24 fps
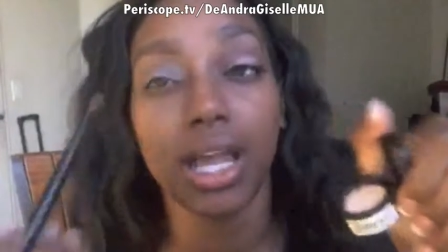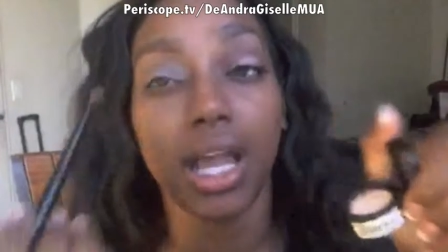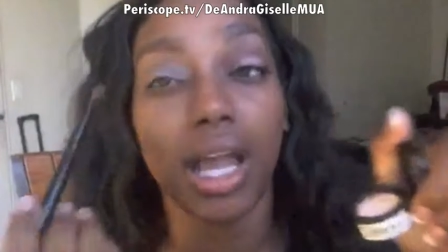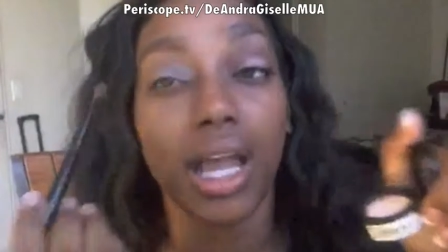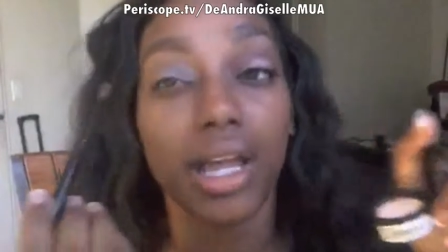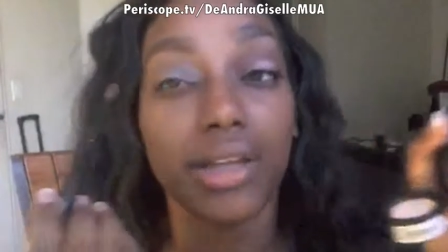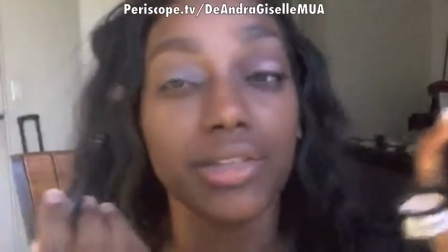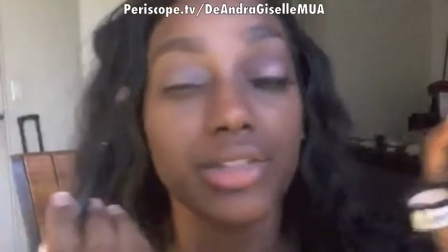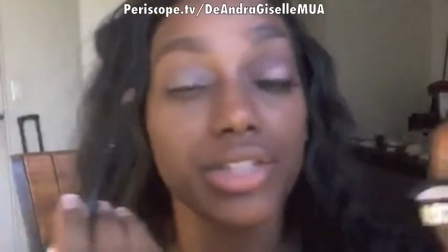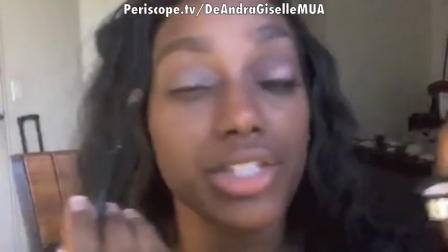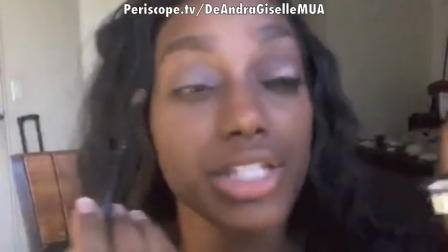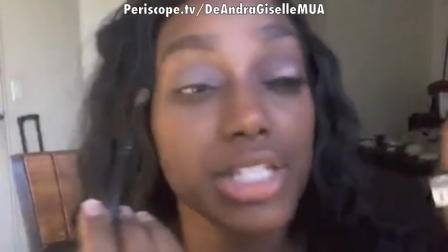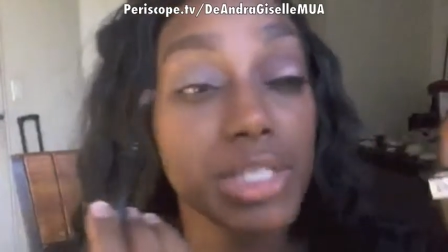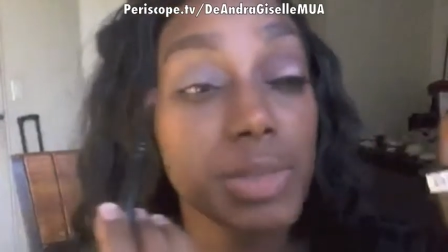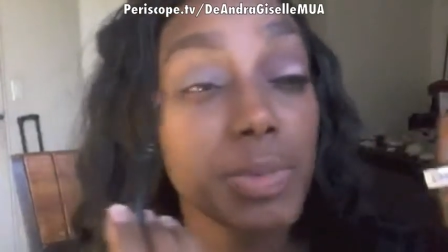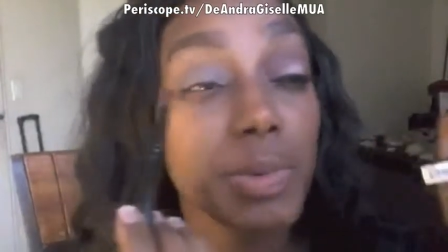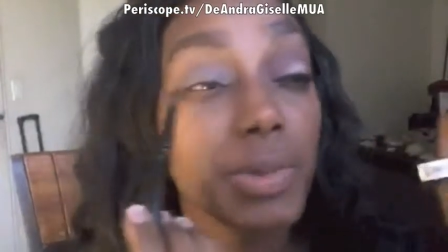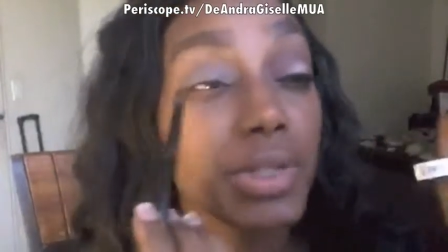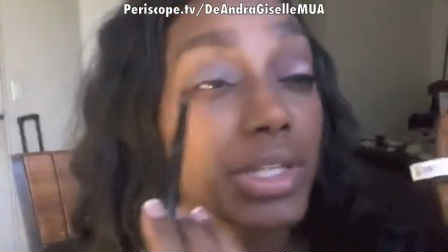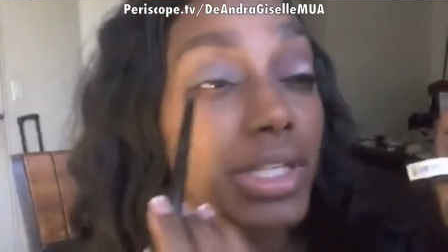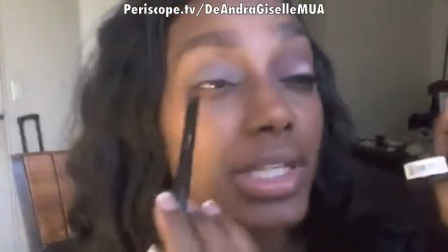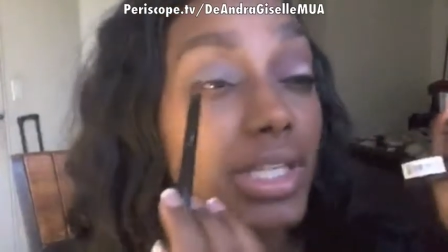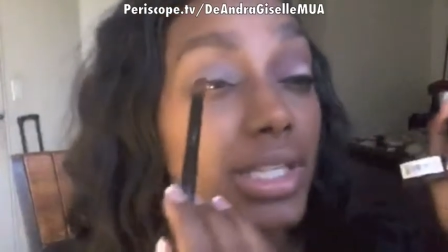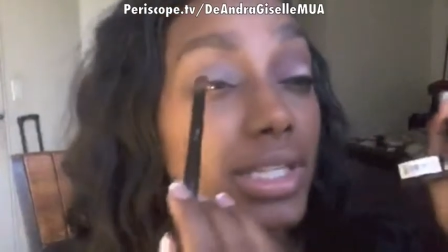and just
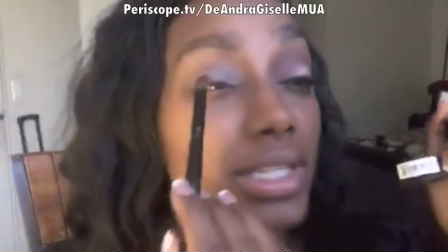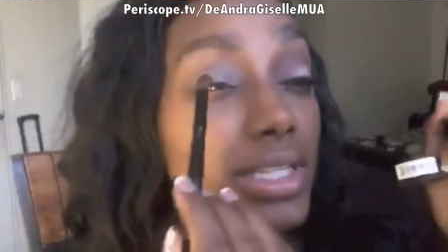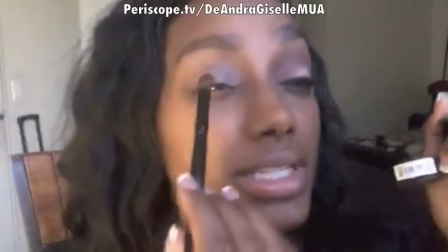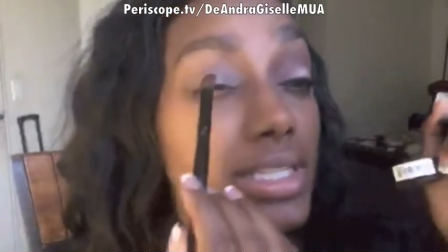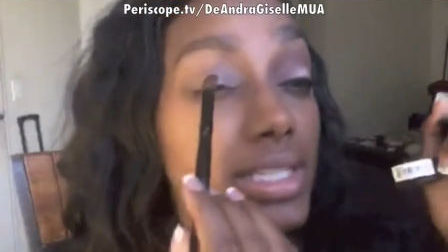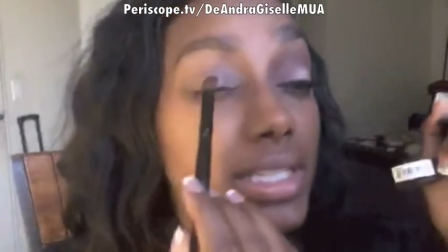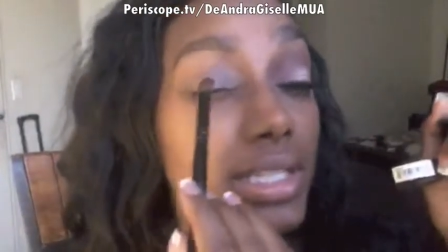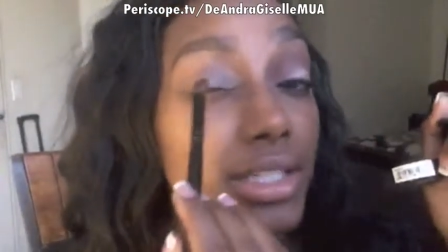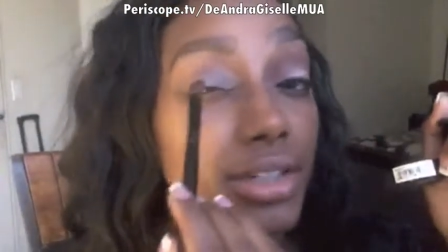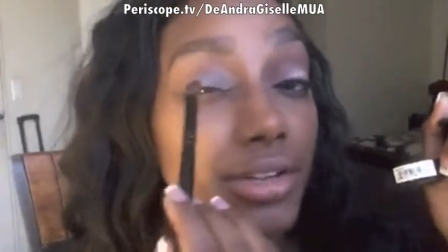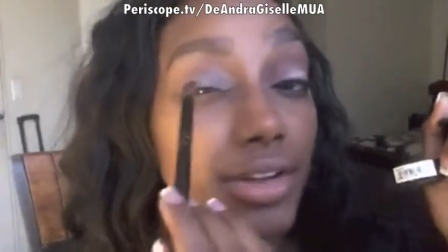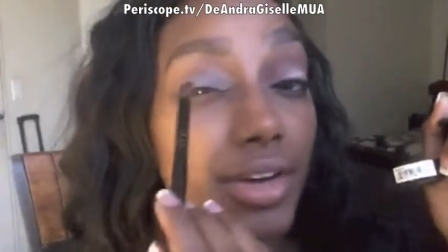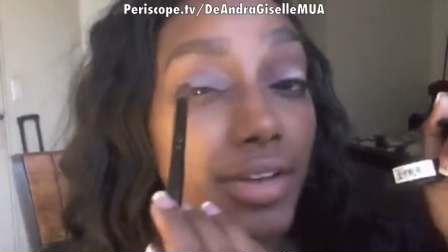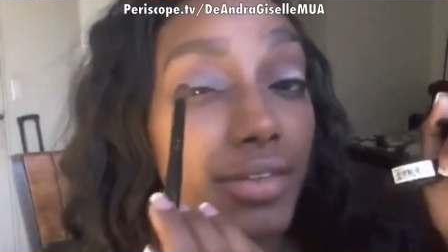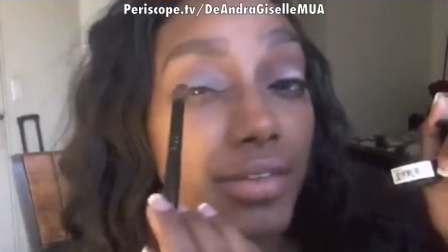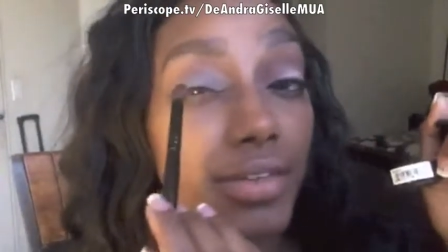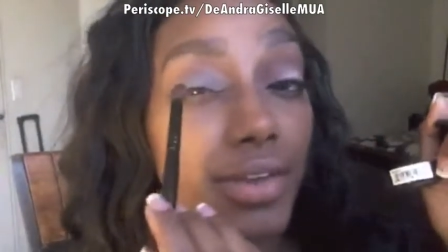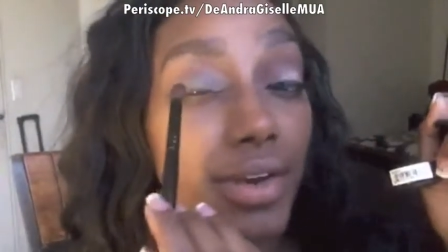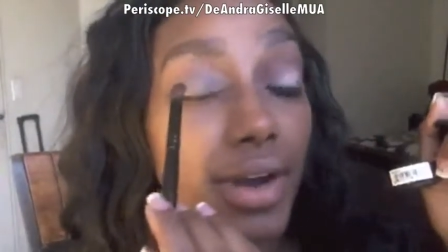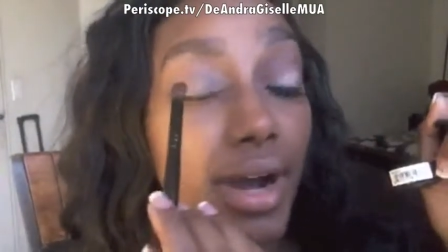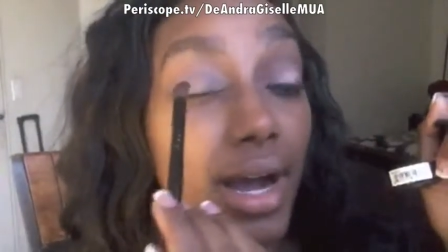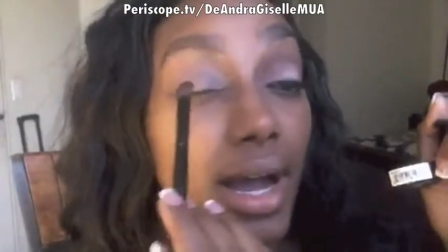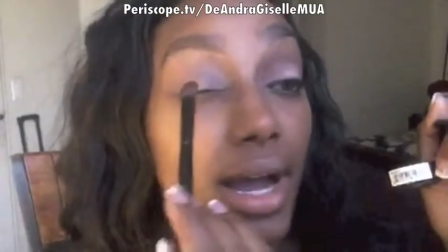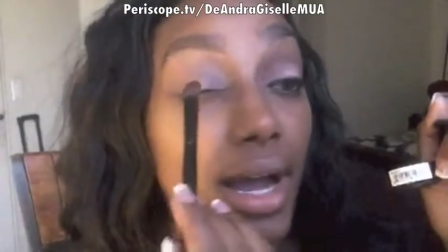put it in the center of
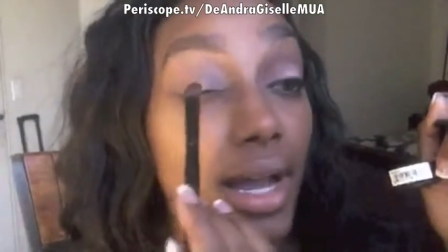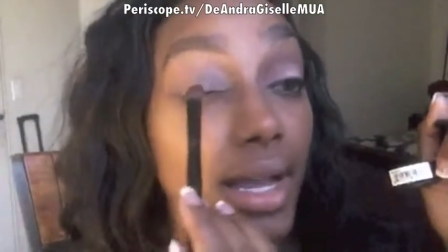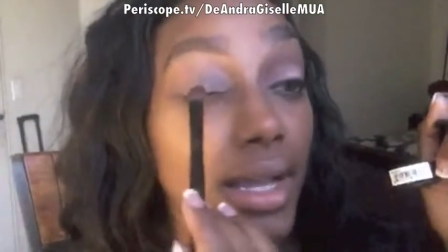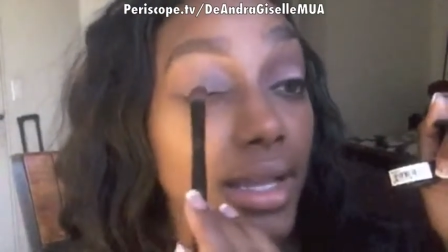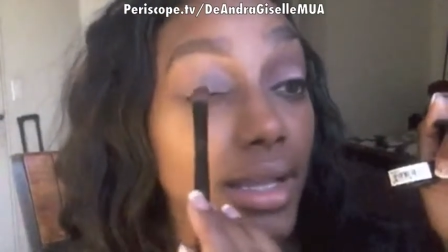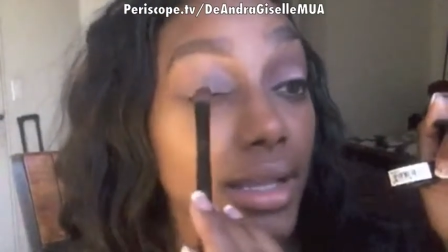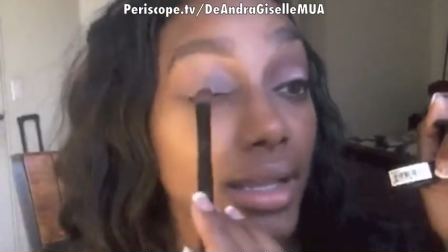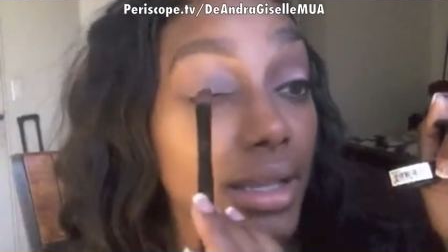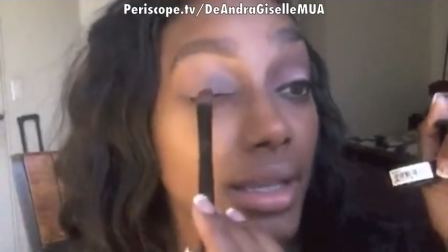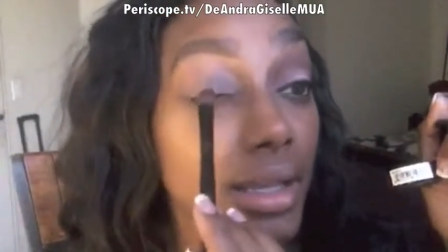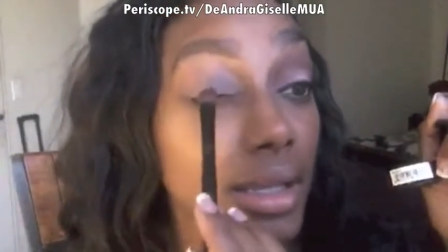your eye.